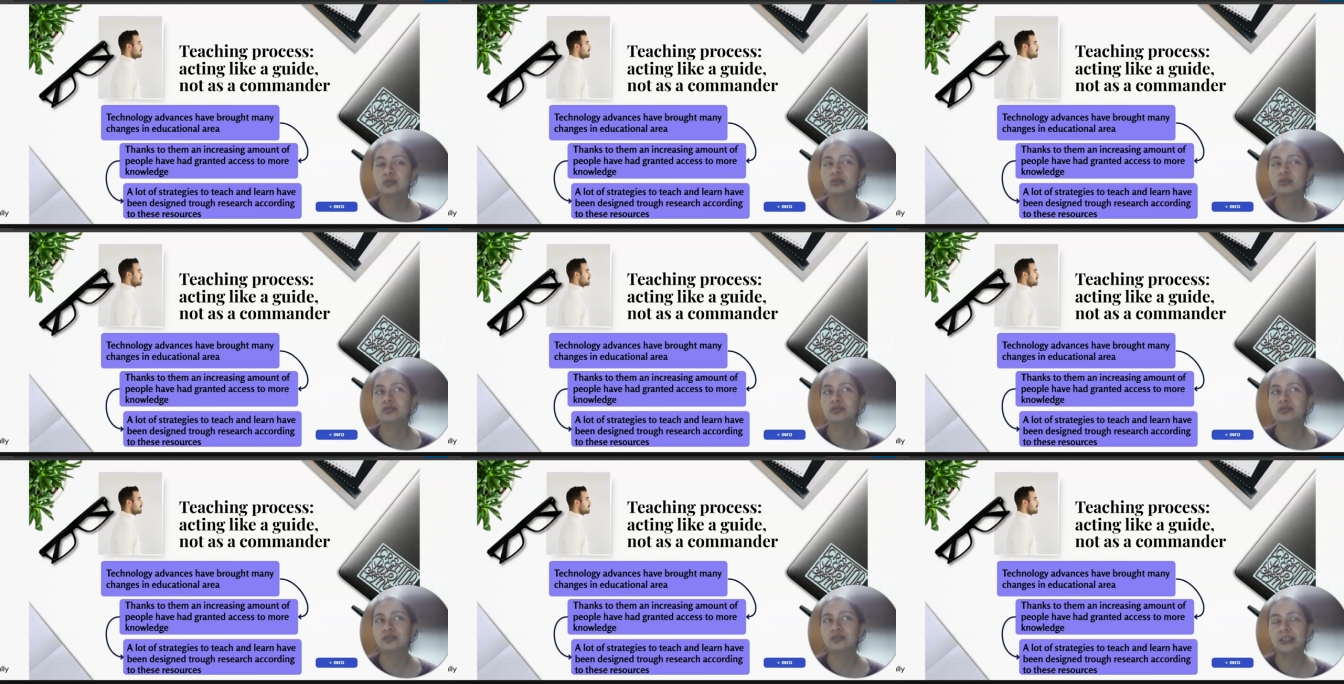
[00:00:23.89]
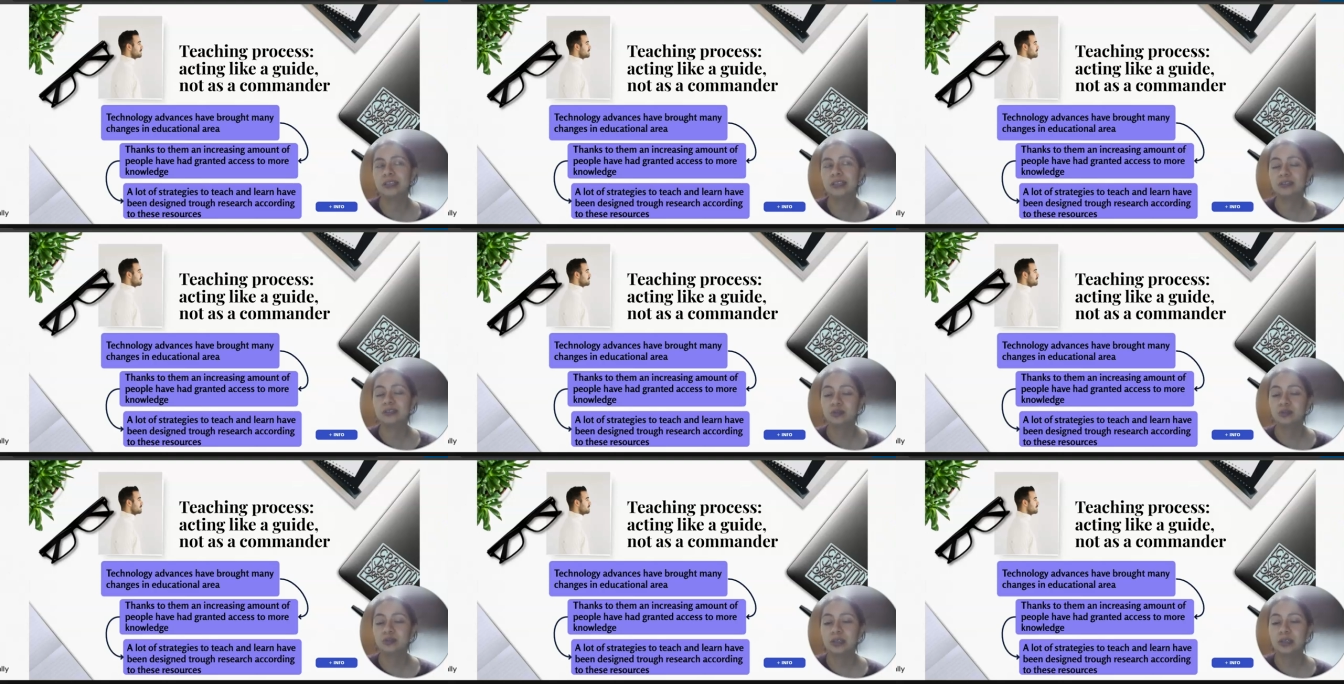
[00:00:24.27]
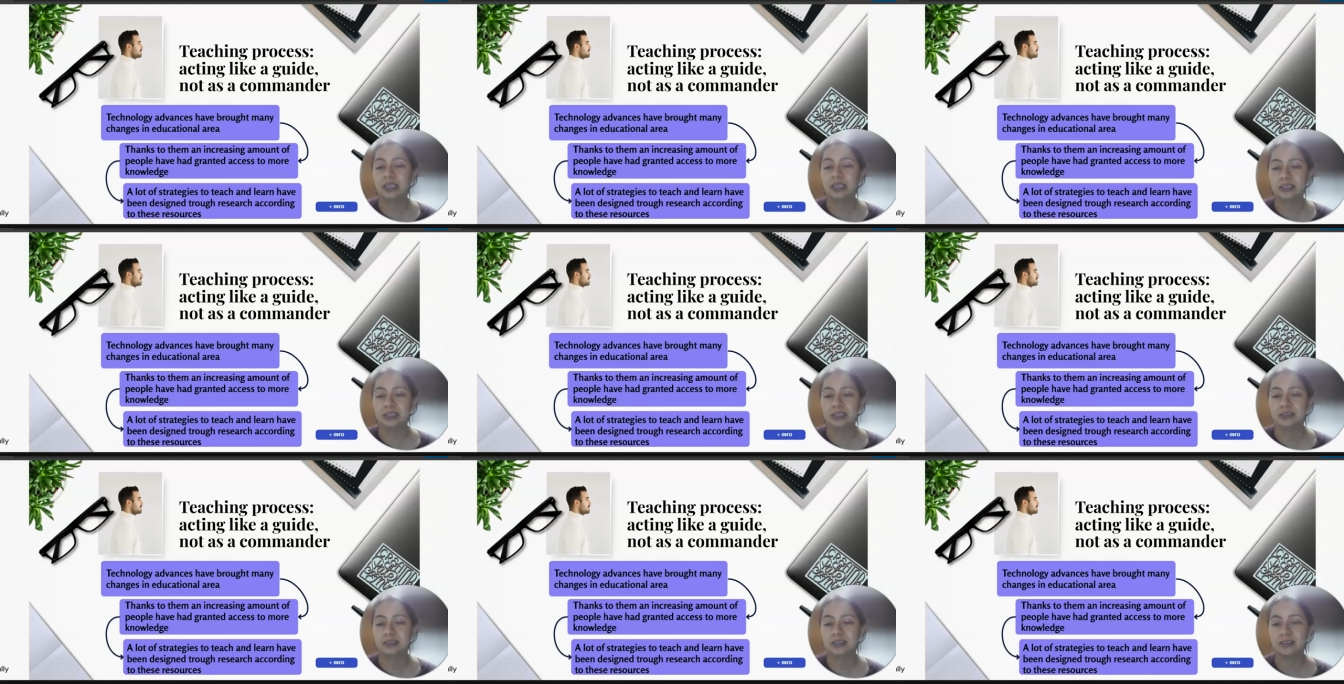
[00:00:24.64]

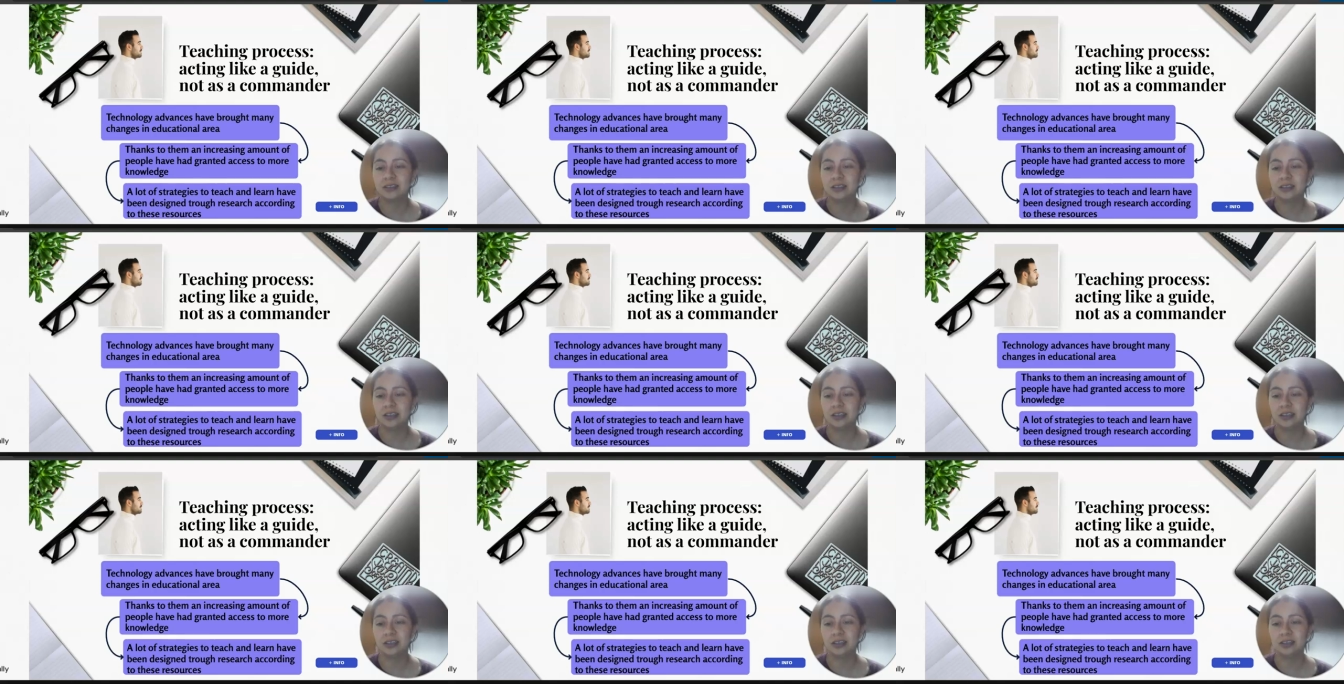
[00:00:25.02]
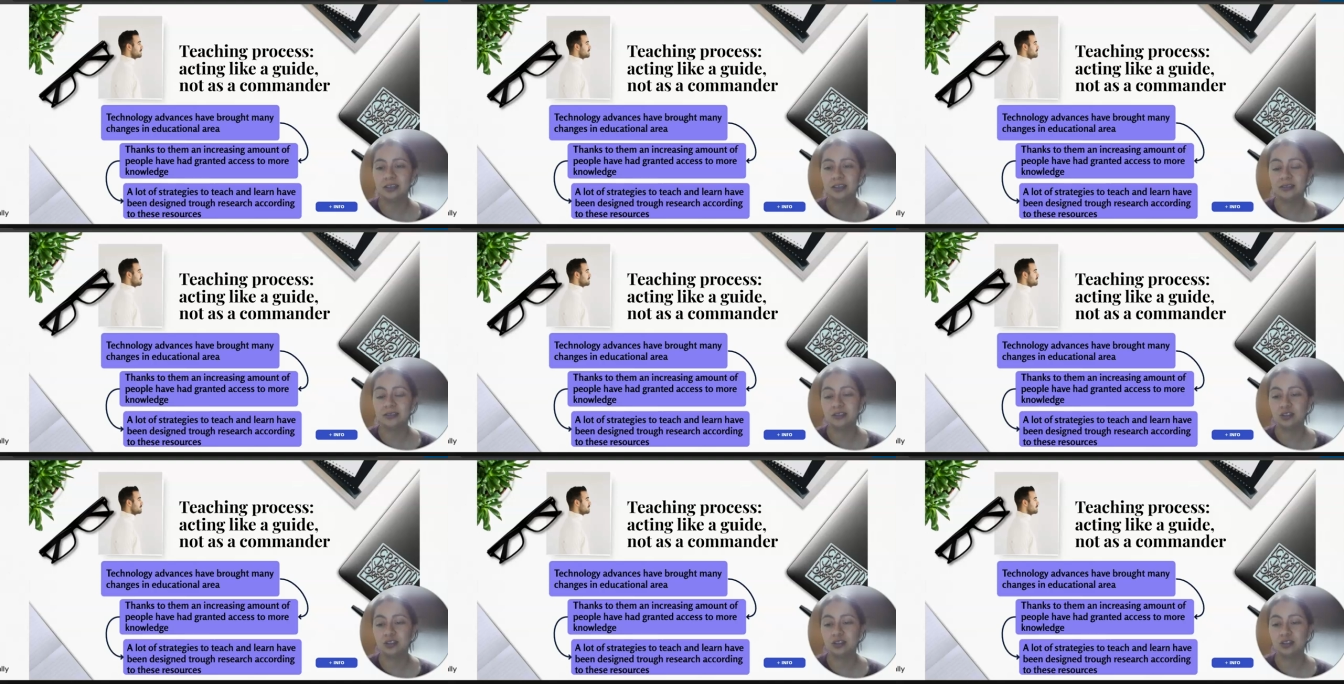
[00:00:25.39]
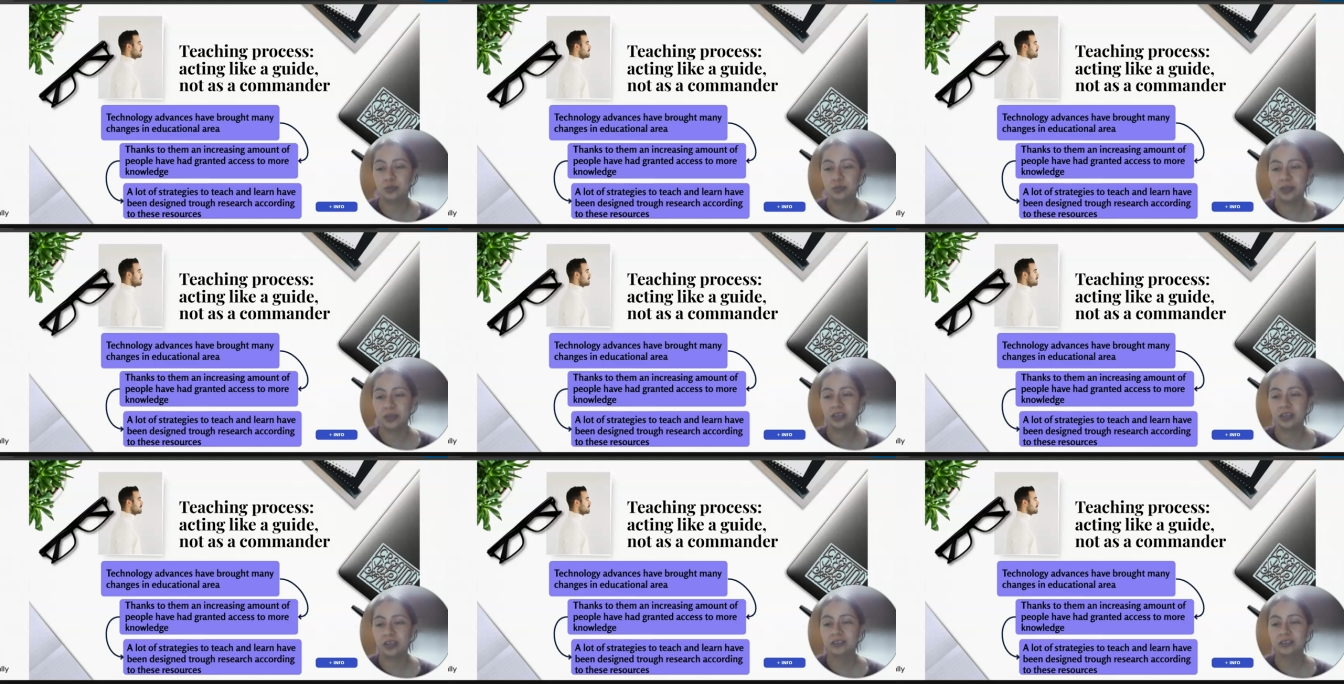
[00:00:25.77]
contextualize this
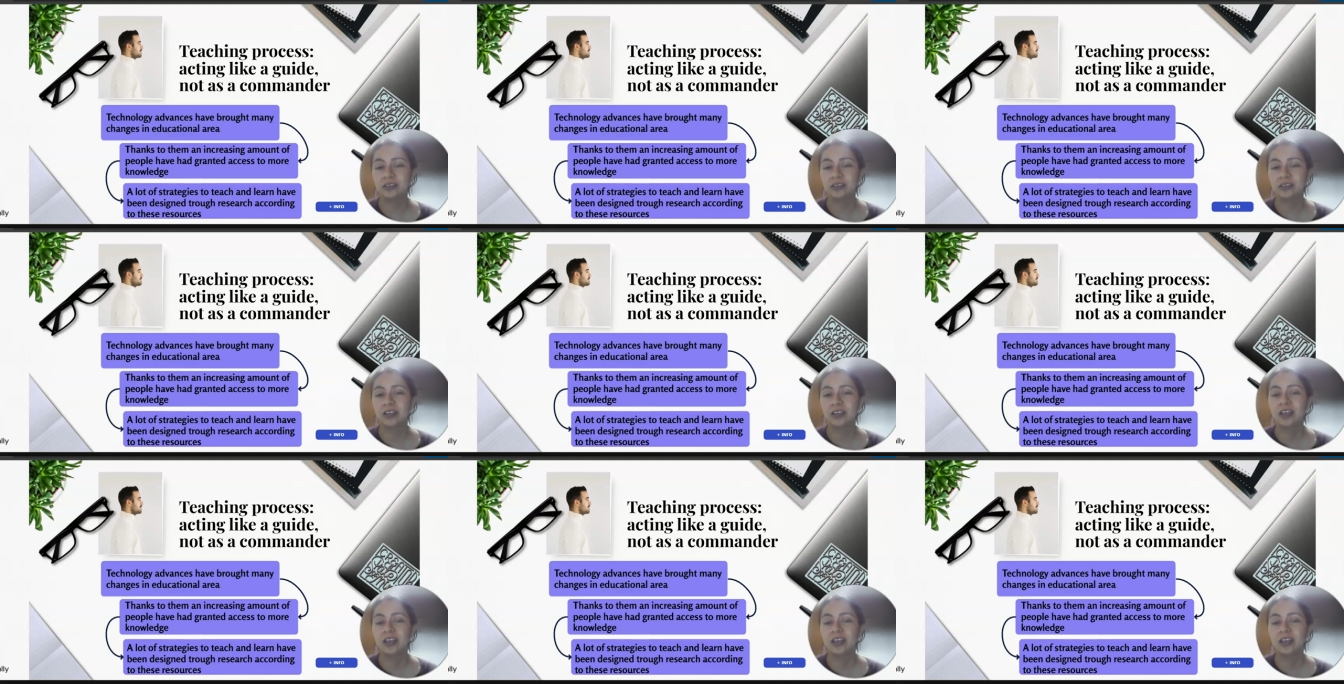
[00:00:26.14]
topic,